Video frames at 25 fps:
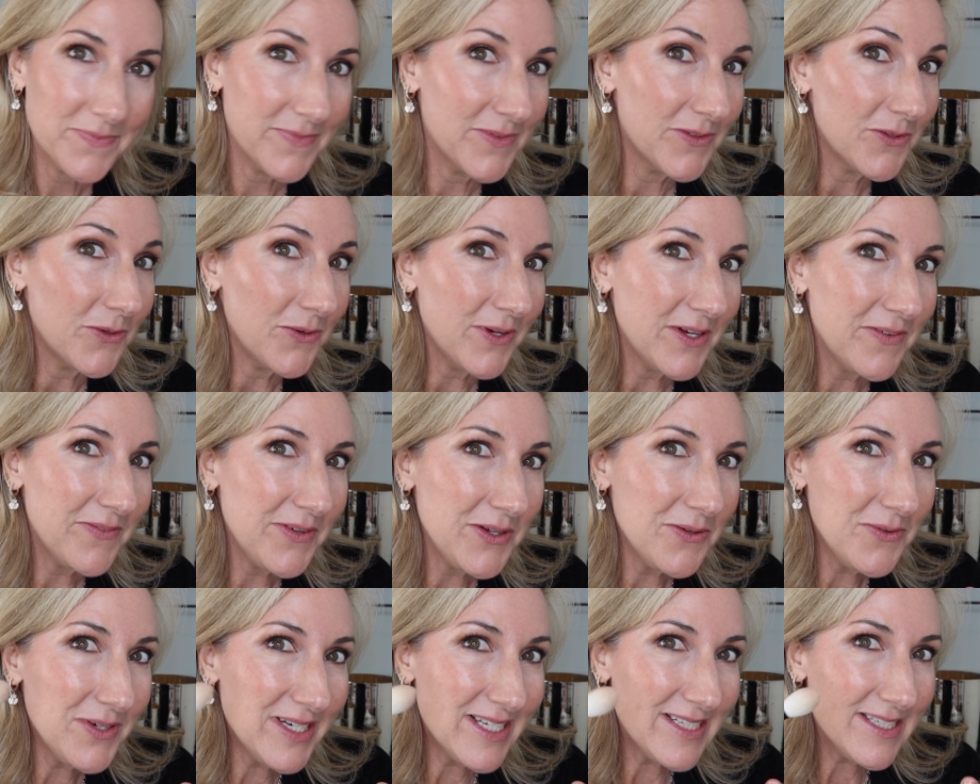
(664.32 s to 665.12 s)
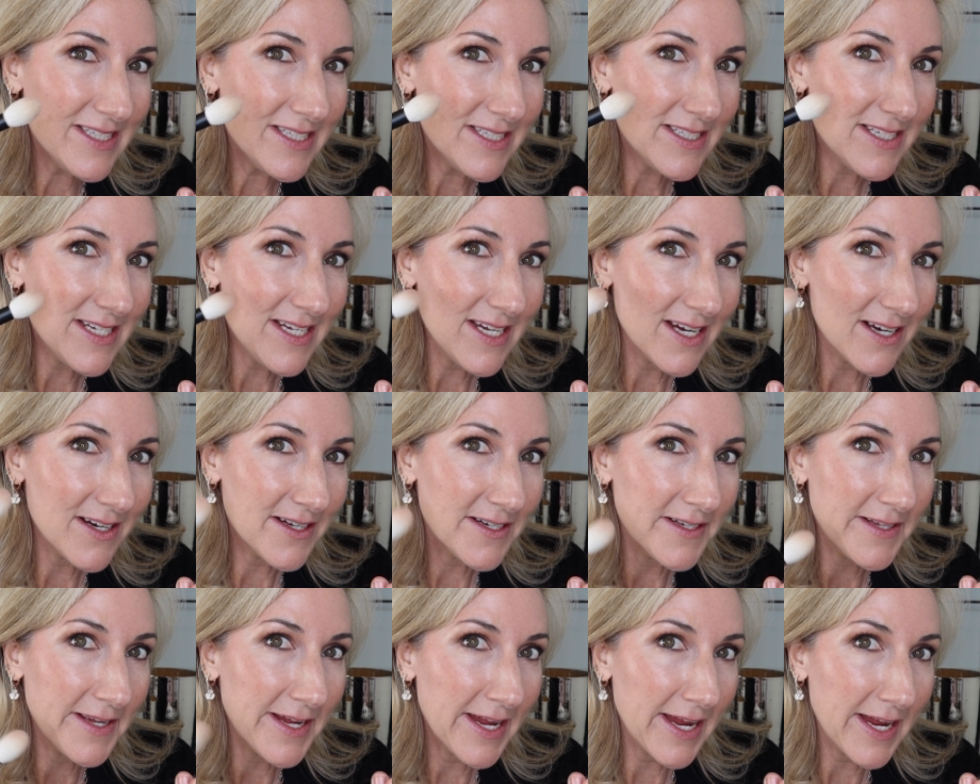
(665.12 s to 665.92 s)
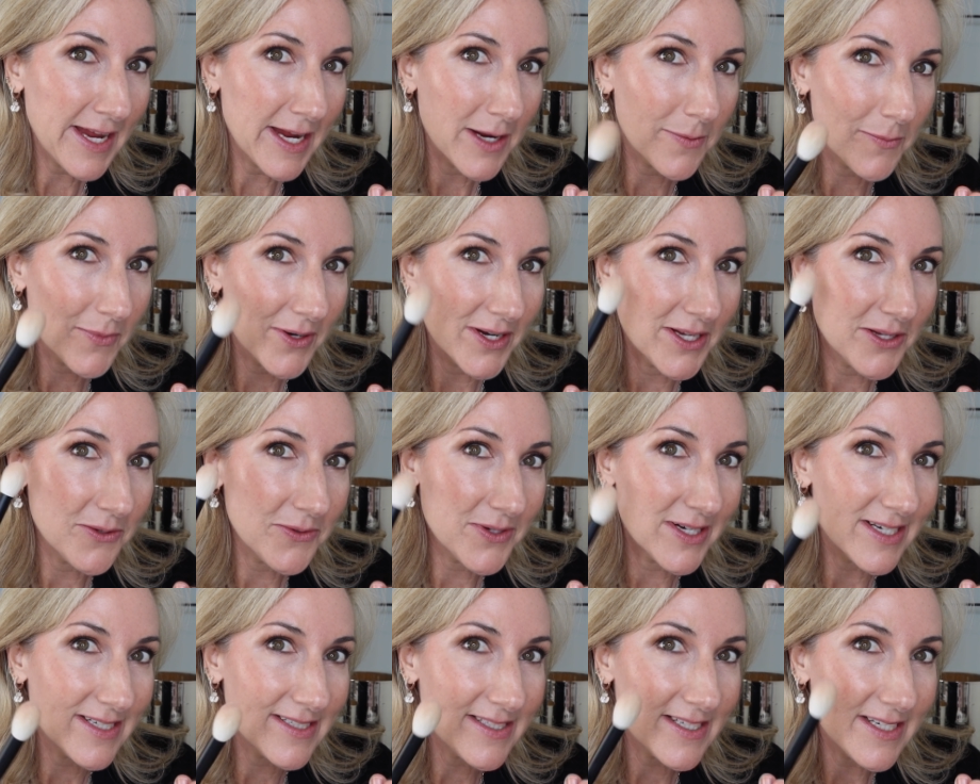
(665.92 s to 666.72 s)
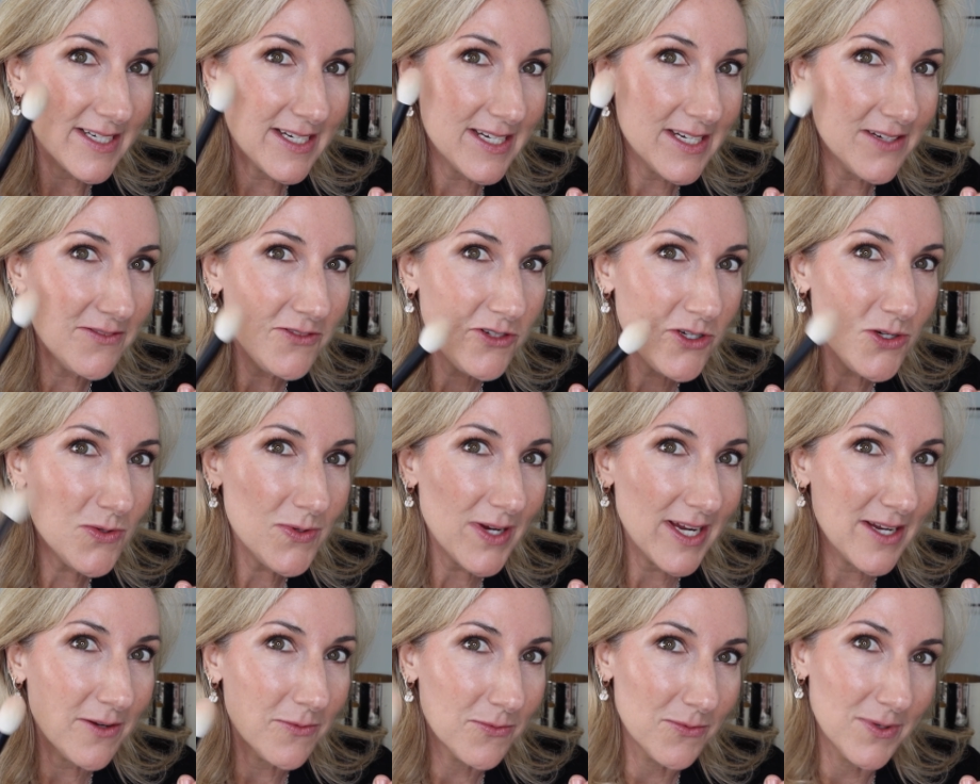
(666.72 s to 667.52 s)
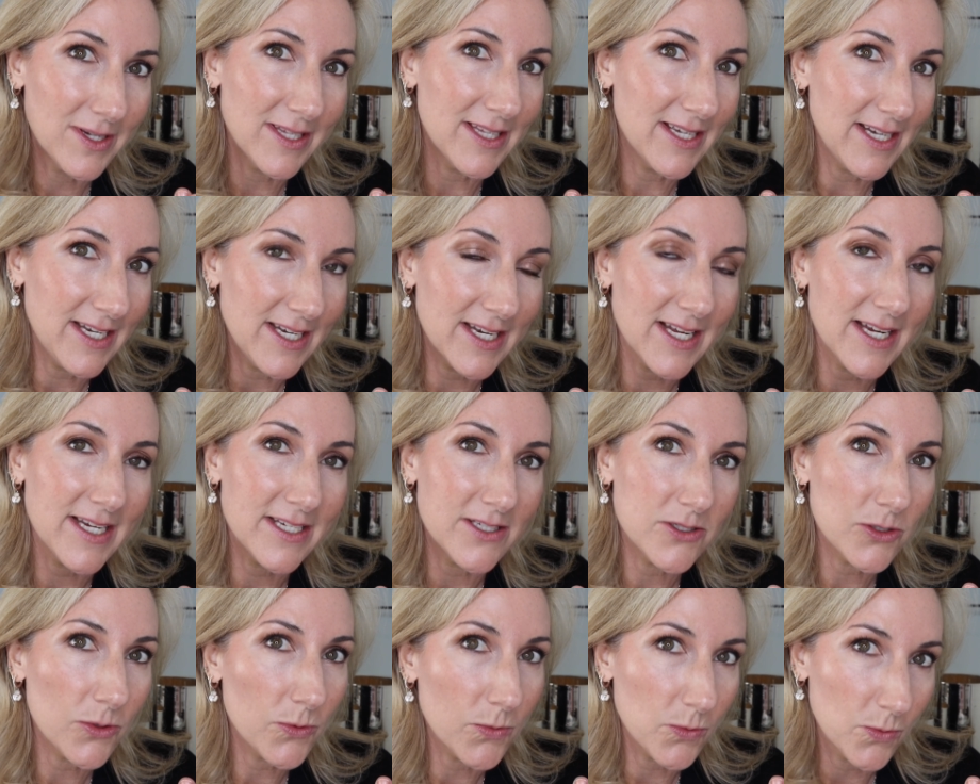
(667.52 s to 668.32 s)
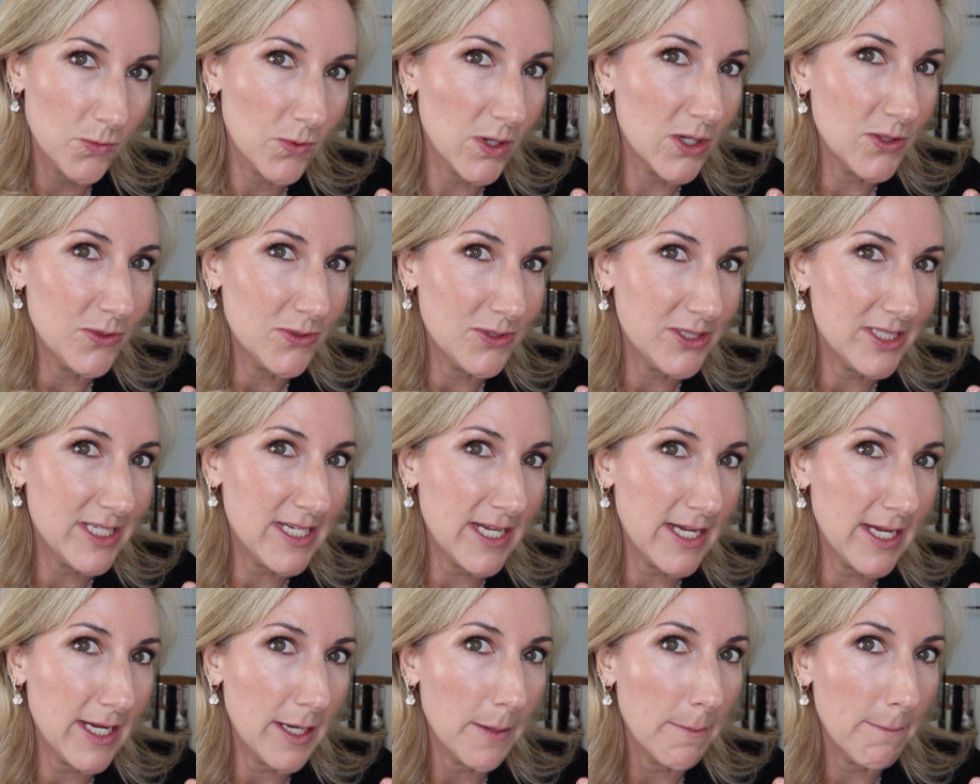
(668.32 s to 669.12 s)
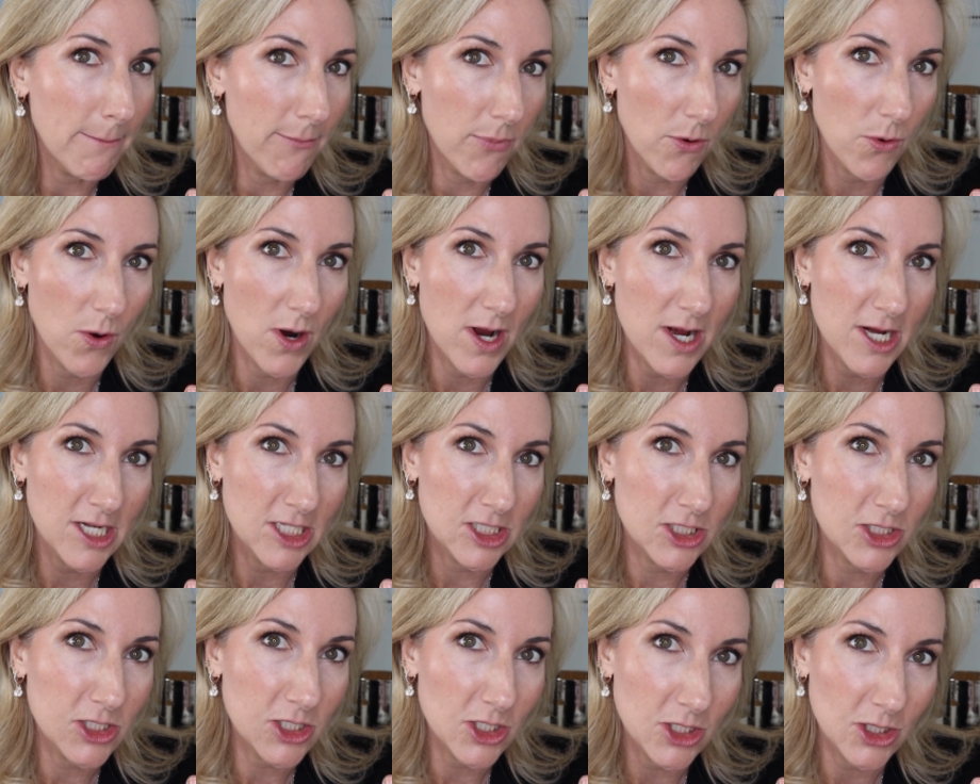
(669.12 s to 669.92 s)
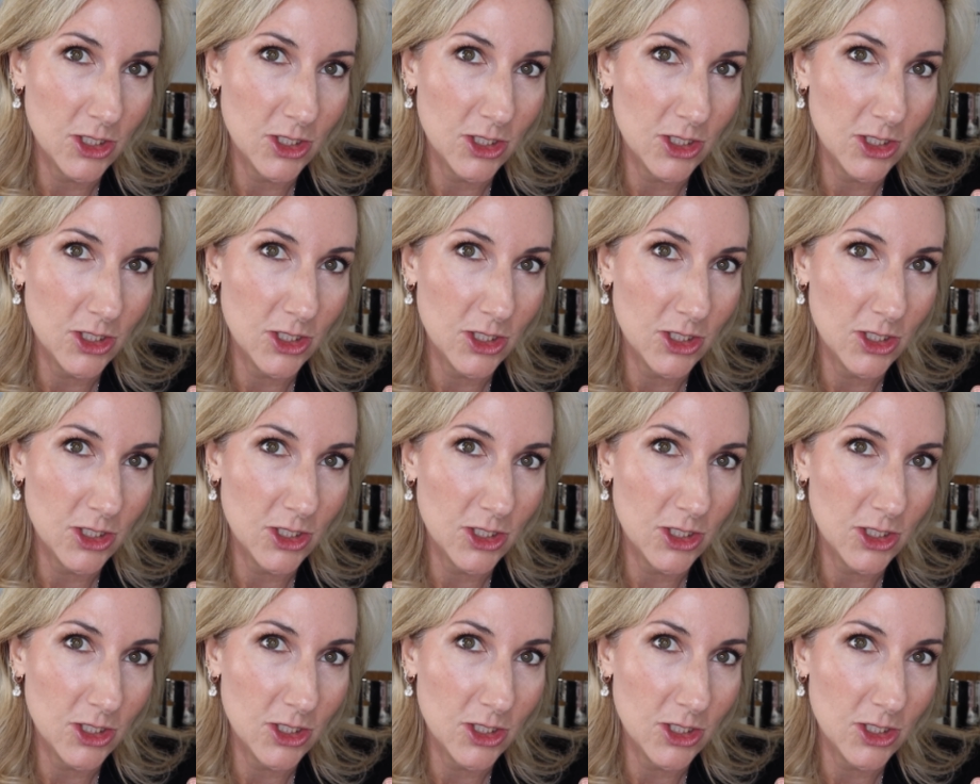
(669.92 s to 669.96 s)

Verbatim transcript: so if you can see on camera, you guys, it gives you a really nice rosy bronze